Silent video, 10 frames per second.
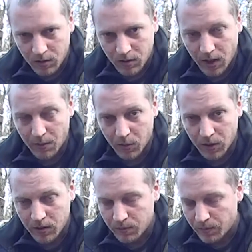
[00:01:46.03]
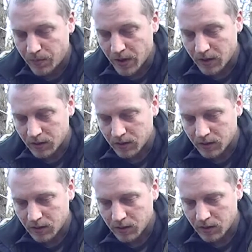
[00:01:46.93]
camera, but
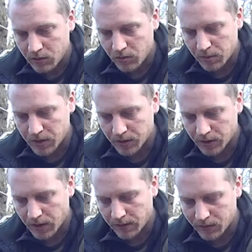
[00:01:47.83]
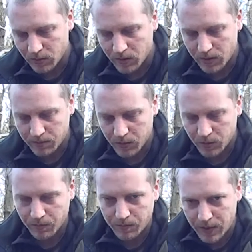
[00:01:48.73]
the only trouble is I'd have to
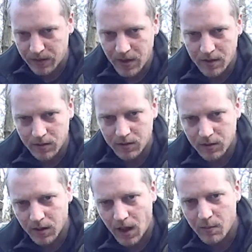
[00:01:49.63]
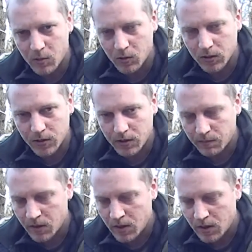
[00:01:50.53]
be tethered to the camera all the time
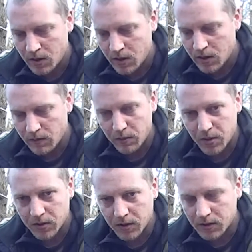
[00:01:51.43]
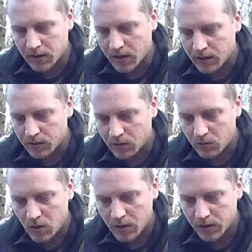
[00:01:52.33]
if I plugged it into that. So
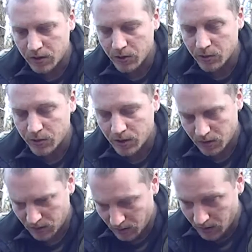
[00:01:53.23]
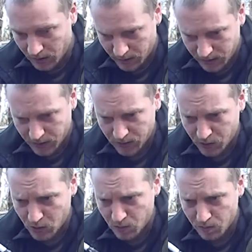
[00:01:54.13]
what I use is a
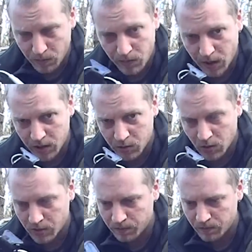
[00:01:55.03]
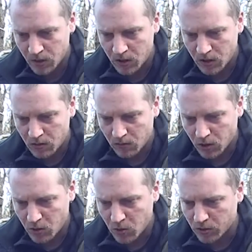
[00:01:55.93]
Zoom H1
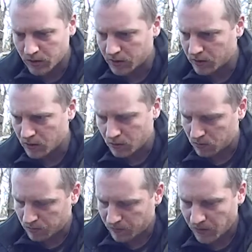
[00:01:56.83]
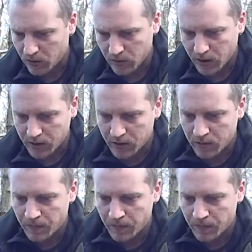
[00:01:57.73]
recorder in an old phone case,